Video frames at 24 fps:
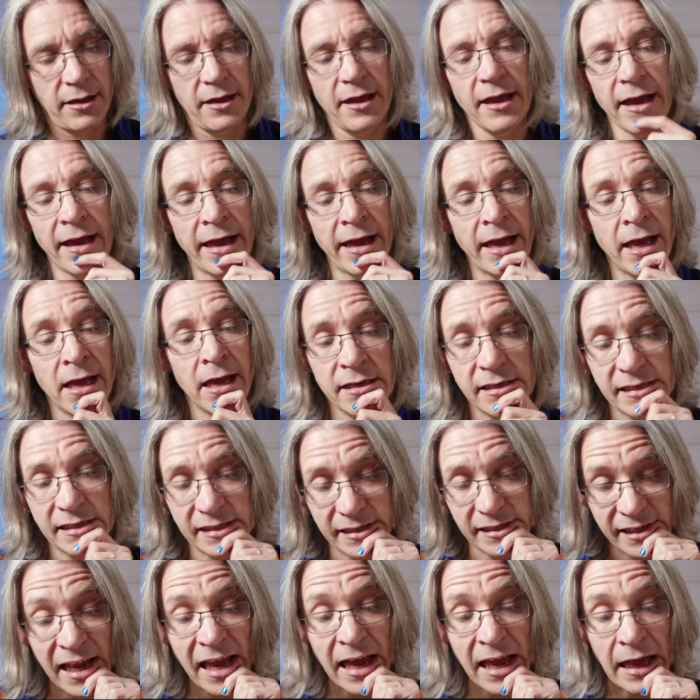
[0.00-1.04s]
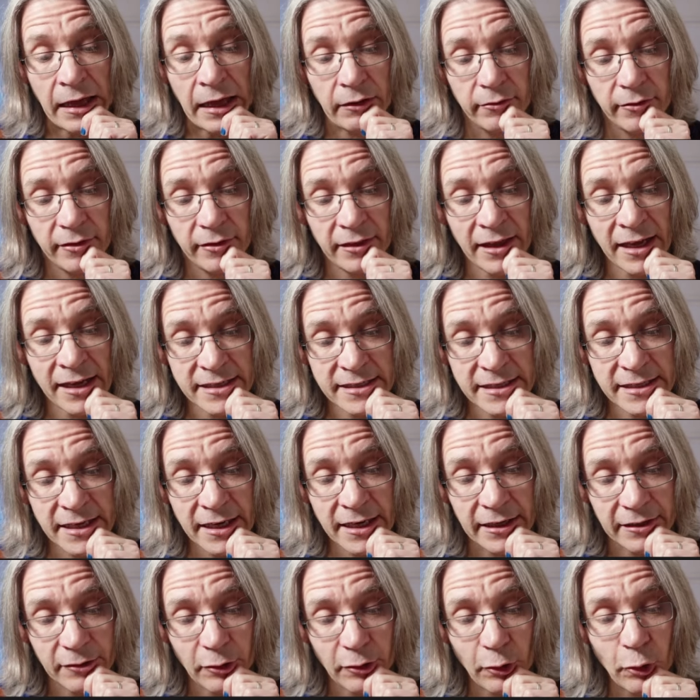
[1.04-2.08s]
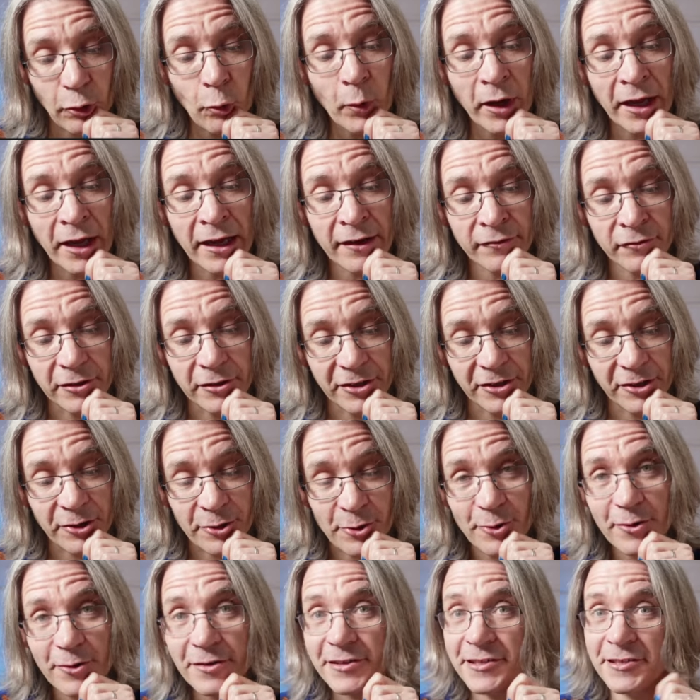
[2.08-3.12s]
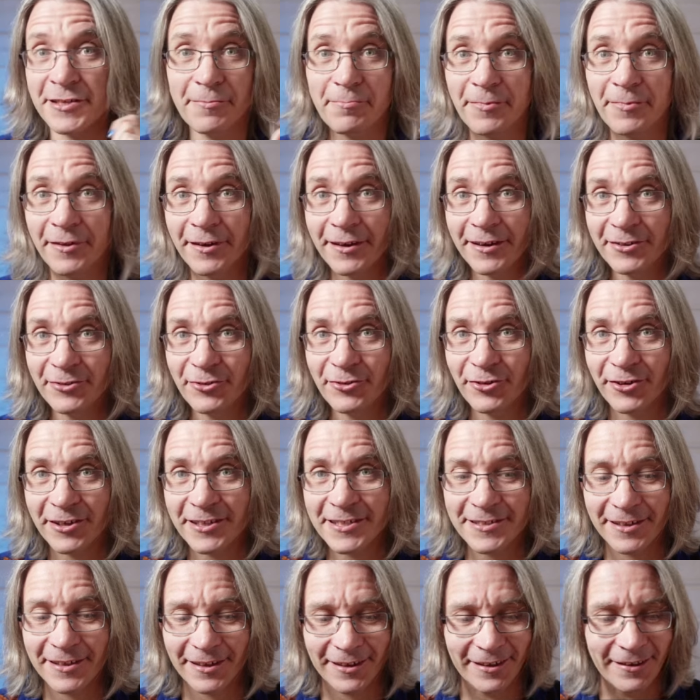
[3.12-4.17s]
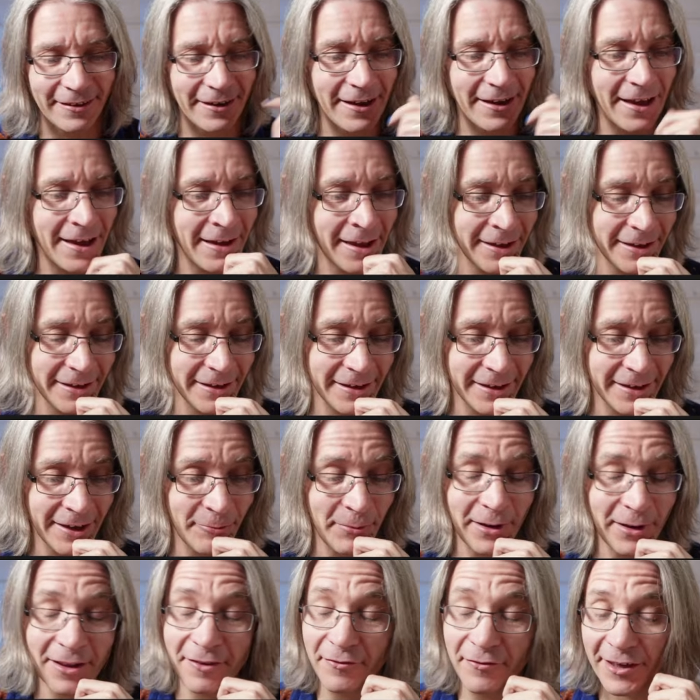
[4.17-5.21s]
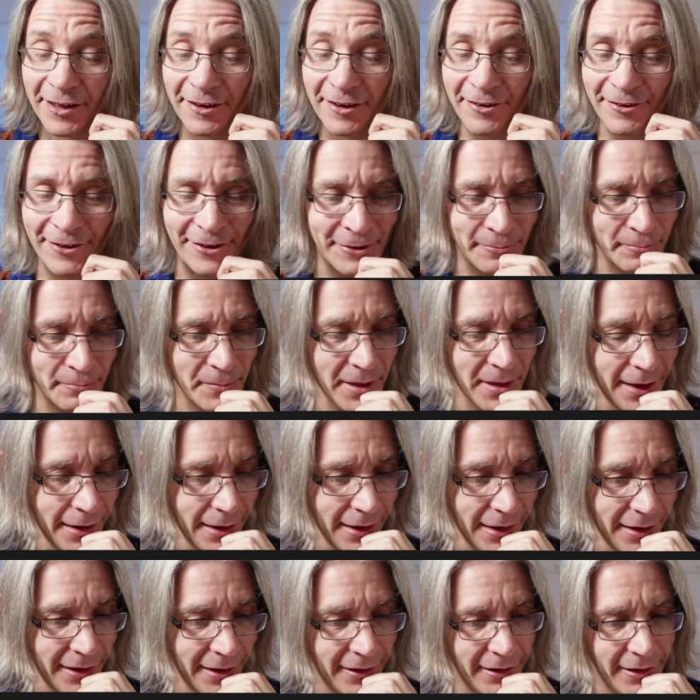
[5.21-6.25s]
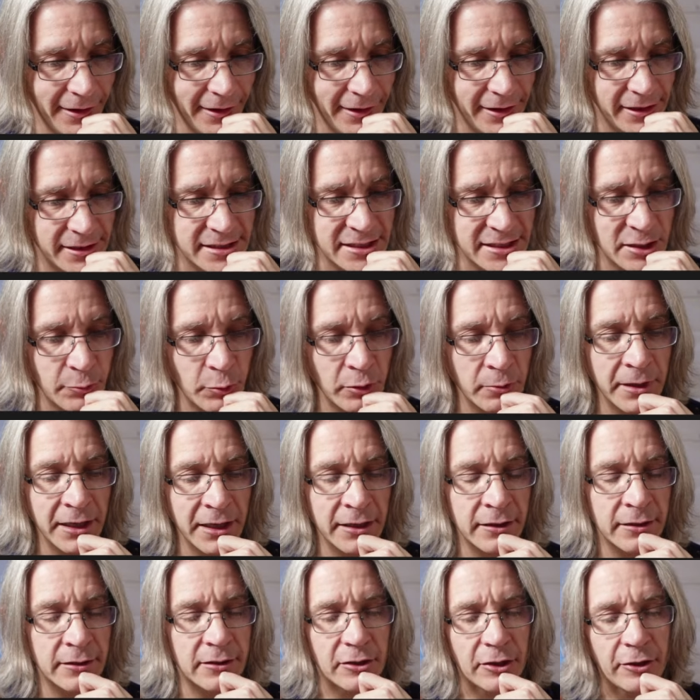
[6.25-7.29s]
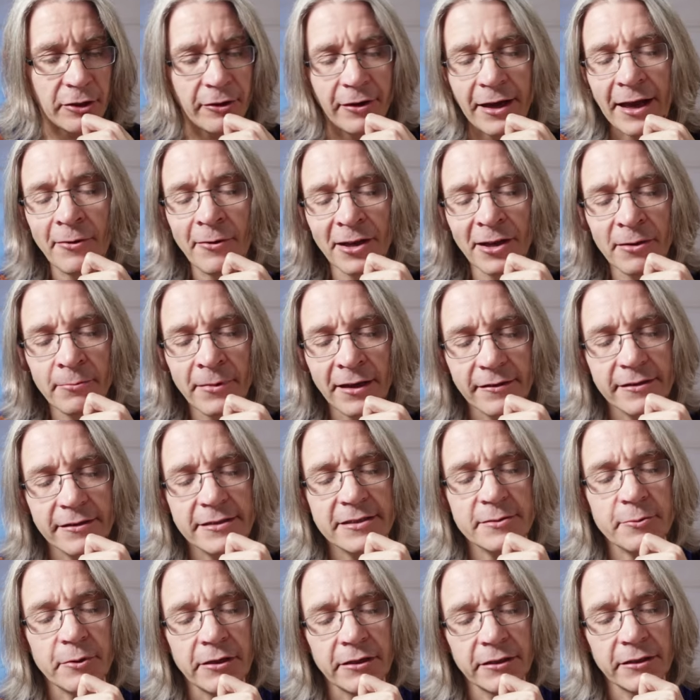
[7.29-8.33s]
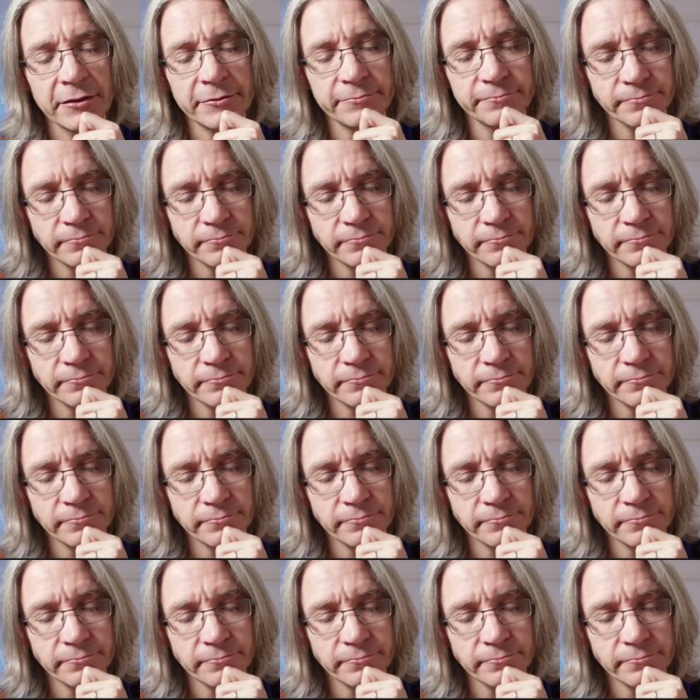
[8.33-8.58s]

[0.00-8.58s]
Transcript: And yeah, that's it. All we have to do is something interesting, and that'll make the video good. So what are we going to do? How are we going to make this work?